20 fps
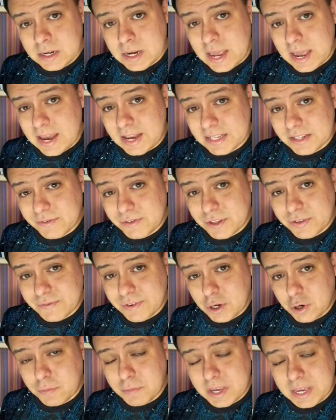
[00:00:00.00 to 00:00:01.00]
Now, as for the
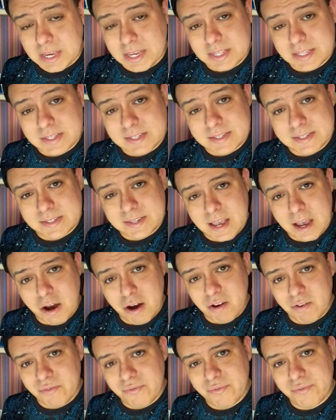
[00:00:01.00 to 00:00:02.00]
film
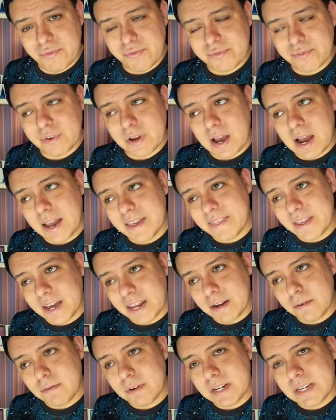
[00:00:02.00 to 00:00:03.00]
itself, I
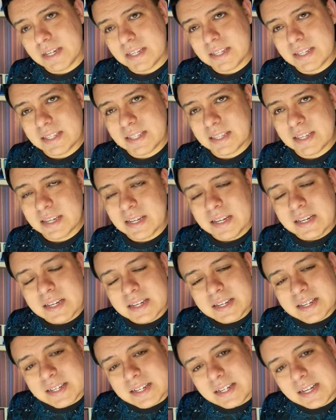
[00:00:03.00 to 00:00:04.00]
thought it was
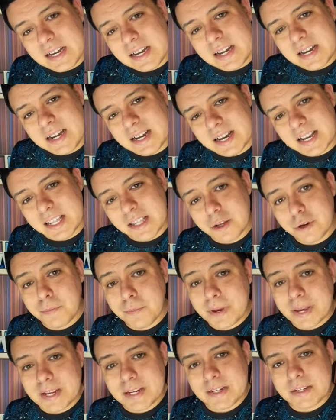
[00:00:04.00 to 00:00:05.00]
a little
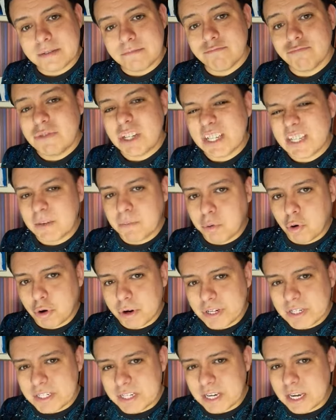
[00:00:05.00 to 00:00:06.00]
bit
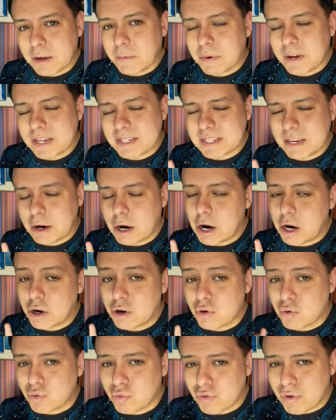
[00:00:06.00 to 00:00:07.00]
disappointing because there are
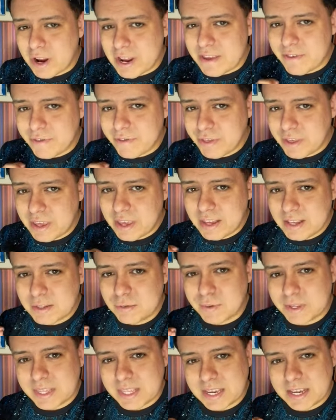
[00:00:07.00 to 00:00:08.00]
great
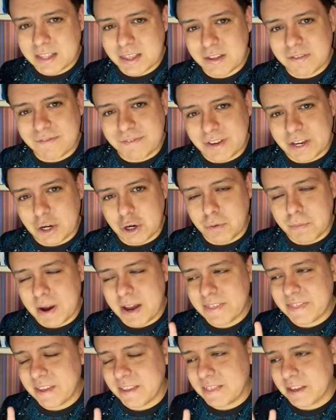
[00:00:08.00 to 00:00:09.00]
things within the film.
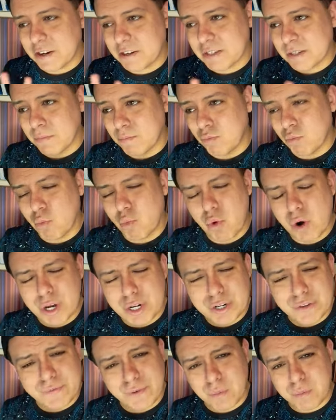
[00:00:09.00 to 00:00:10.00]
I think there are some
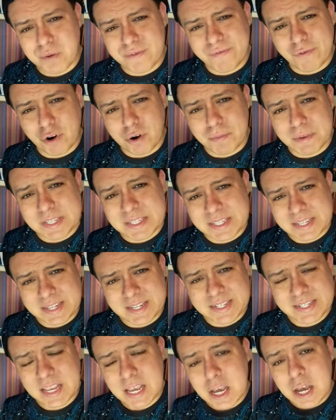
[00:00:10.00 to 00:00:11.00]
wonderful
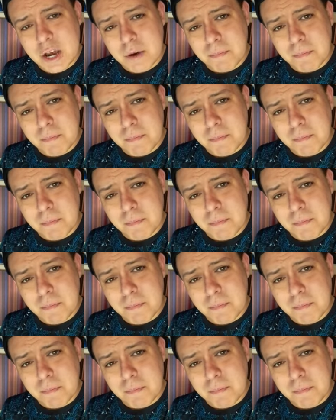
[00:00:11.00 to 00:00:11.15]
performances.